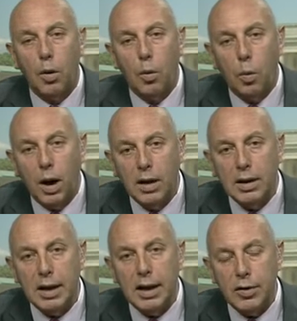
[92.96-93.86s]

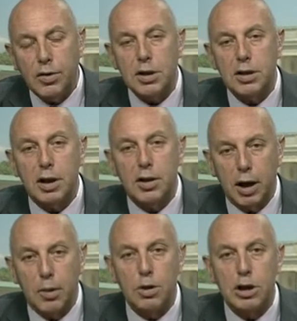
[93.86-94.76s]
One interesting
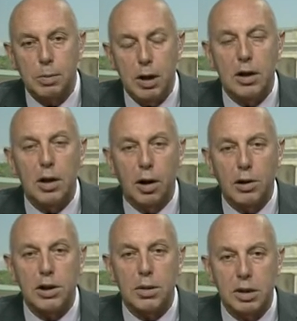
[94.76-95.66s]
thing which Spiegel
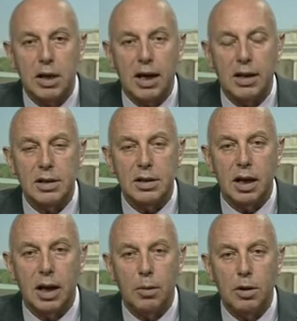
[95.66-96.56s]
also says,
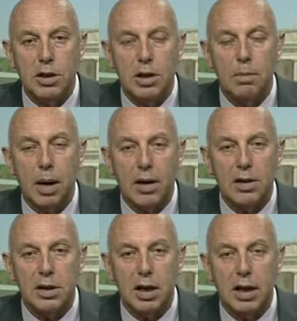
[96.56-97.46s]
which is
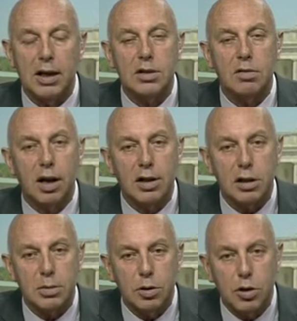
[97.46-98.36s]
embarrassing in its
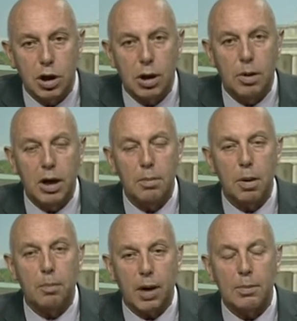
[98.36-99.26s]
relations with Germany,
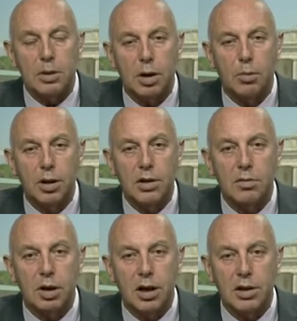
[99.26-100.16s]
but perhaps not with
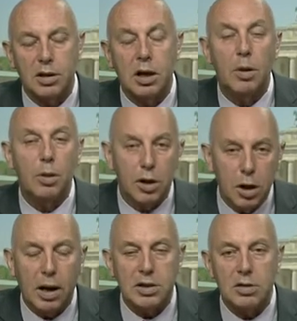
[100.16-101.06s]
its relations with the
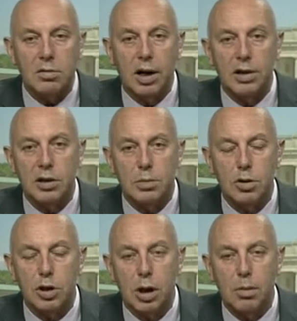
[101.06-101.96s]
US's relations
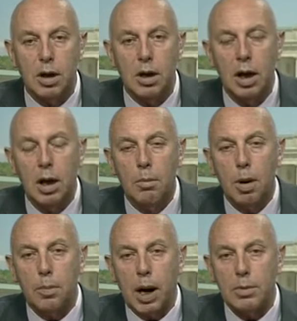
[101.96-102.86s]
with Germany,
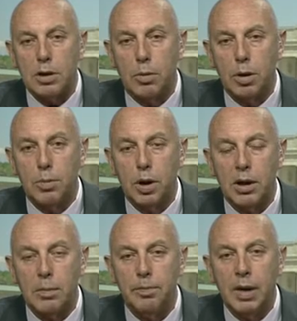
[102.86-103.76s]
but perhaps not with
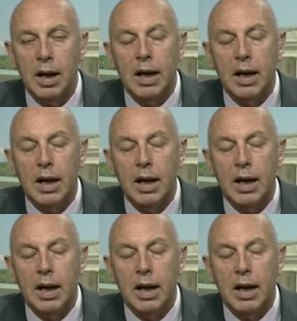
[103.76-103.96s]
Britain.